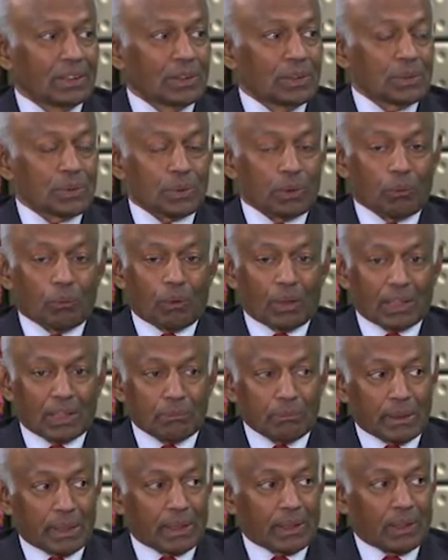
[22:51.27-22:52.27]
So one of
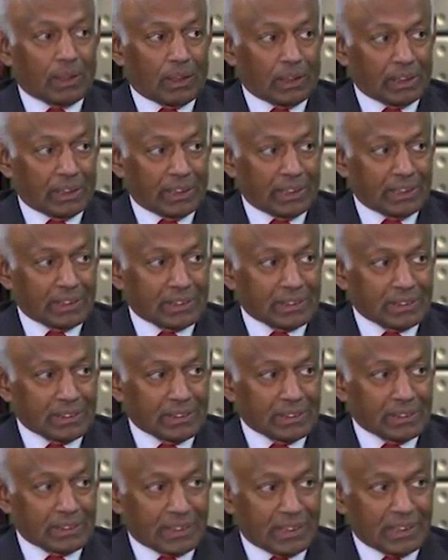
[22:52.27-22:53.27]
my colleagues,
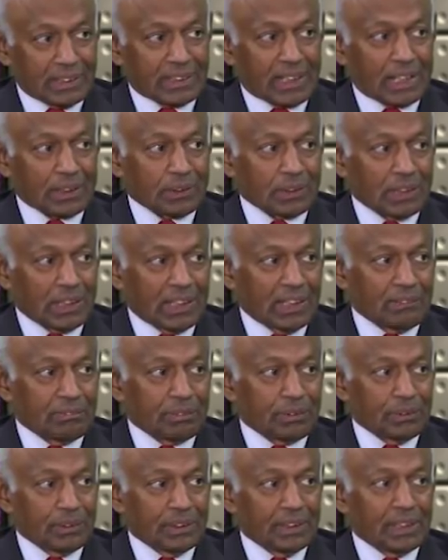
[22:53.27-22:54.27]
she's actually a
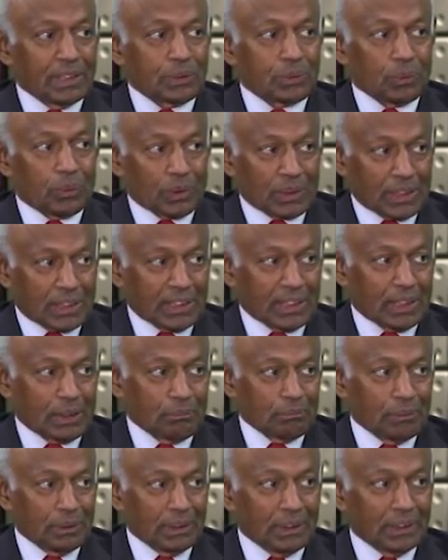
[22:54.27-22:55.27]
few years older
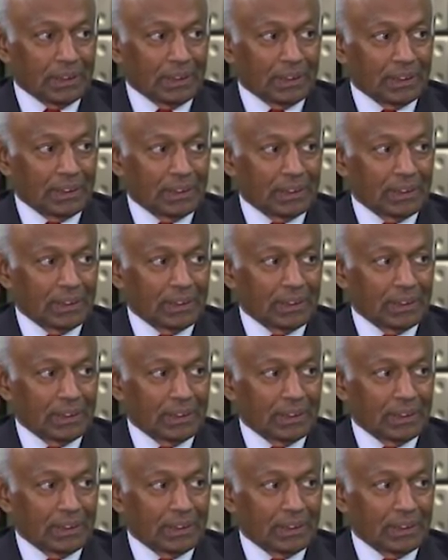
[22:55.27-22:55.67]
than me,